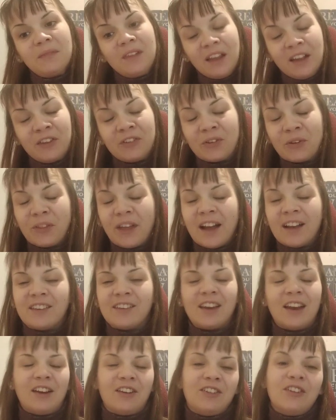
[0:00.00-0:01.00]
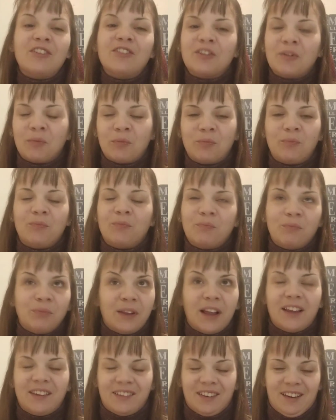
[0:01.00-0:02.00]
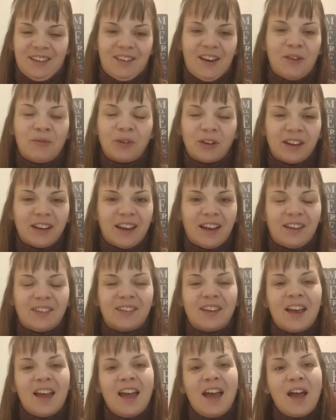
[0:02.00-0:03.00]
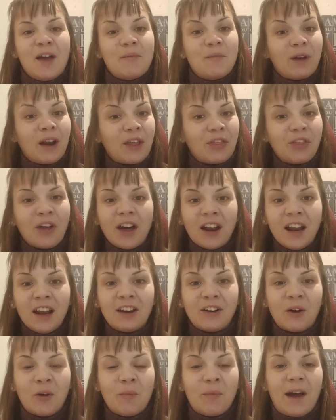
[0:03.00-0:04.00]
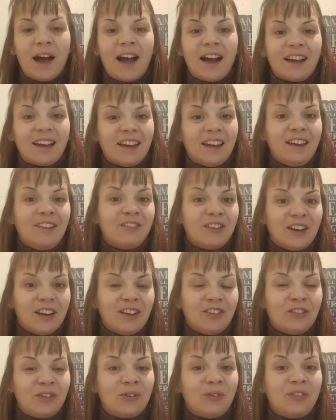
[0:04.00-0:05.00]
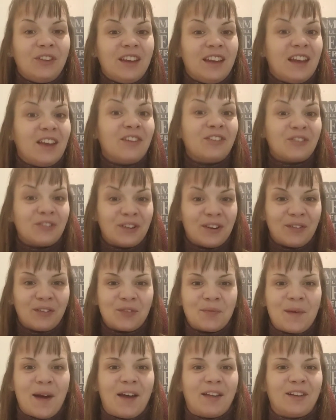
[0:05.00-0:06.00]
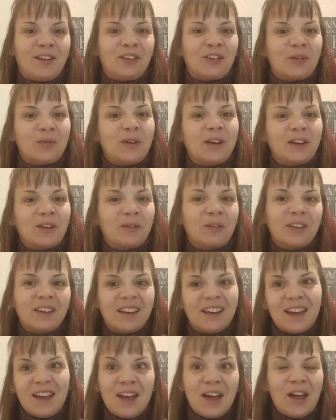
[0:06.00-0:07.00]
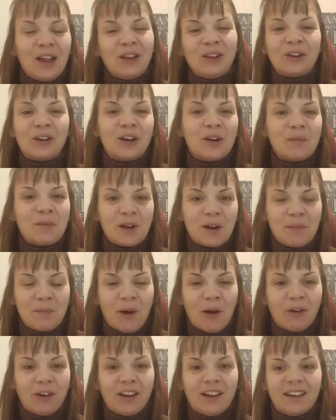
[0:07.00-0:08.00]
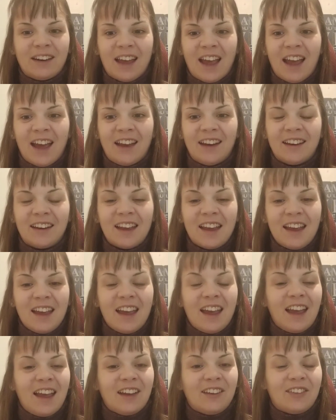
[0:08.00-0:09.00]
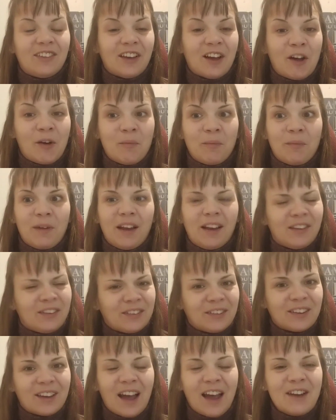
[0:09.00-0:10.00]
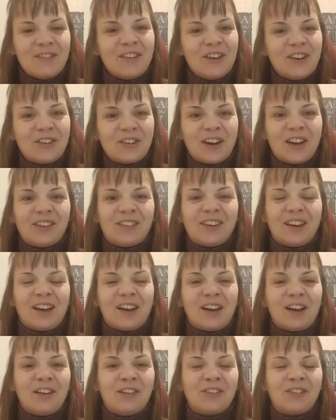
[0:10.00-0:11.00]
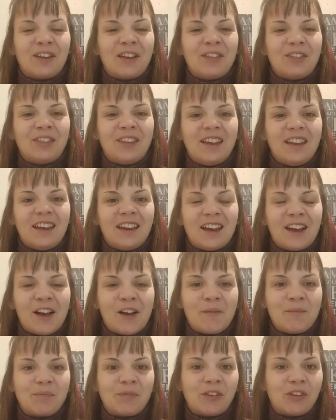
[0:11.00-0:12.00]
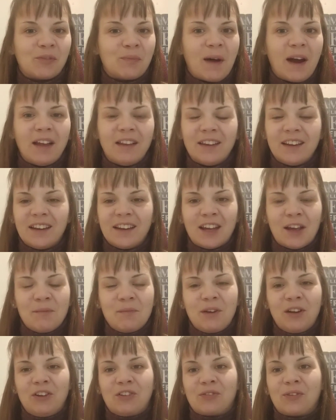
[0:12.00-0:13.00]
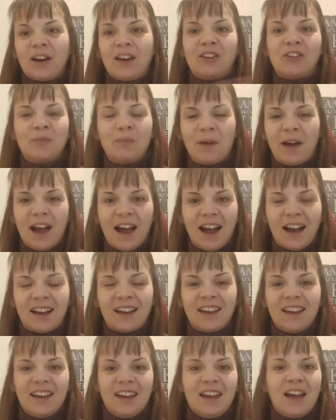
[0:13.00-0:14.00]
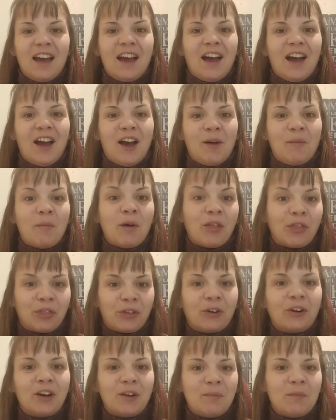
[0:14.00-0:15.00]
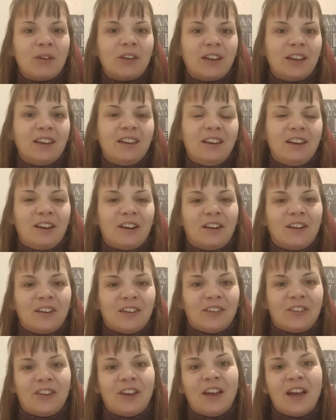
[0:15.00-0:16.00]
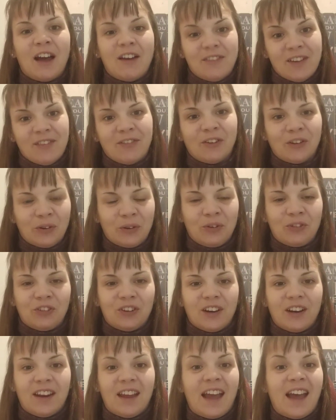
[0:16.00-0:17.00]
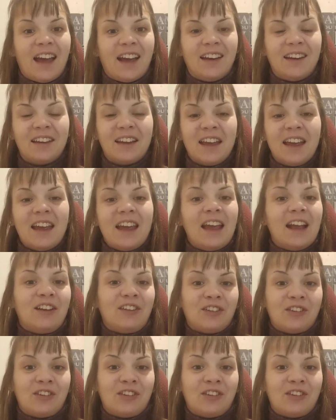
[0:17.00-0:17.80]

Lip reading: And so it's just a blessing. It really is. But I thought I'd go back even into the history of smiling so we can really learn a bit about it. And it's kind of interesting because the smiling can be traced back 30 million years of evolution, and it